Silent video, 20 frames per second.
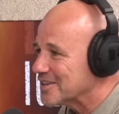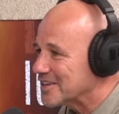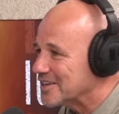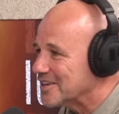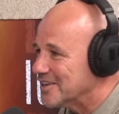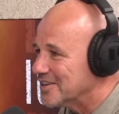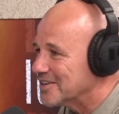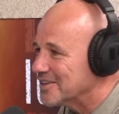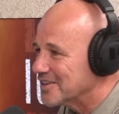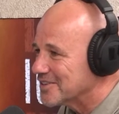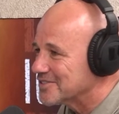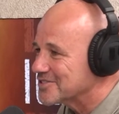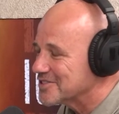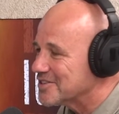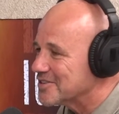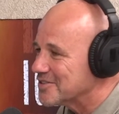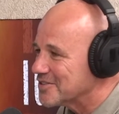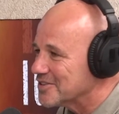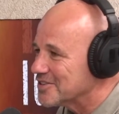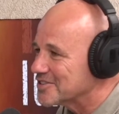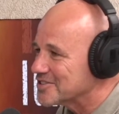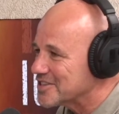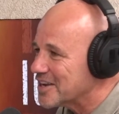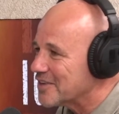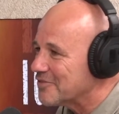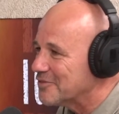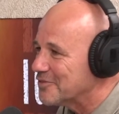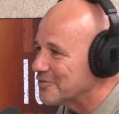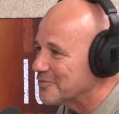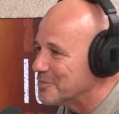Yeah. It's the
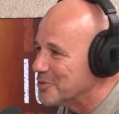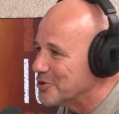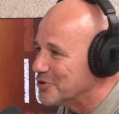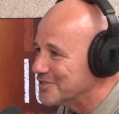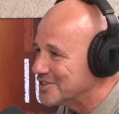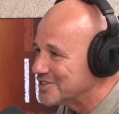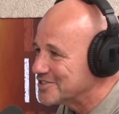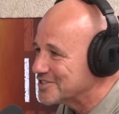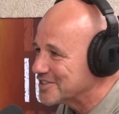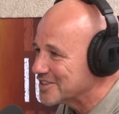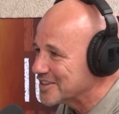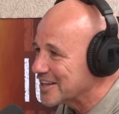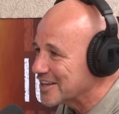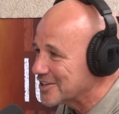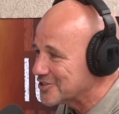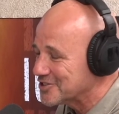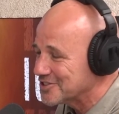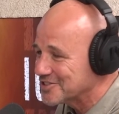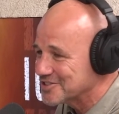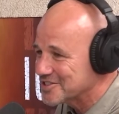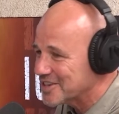stuff of movies and legends.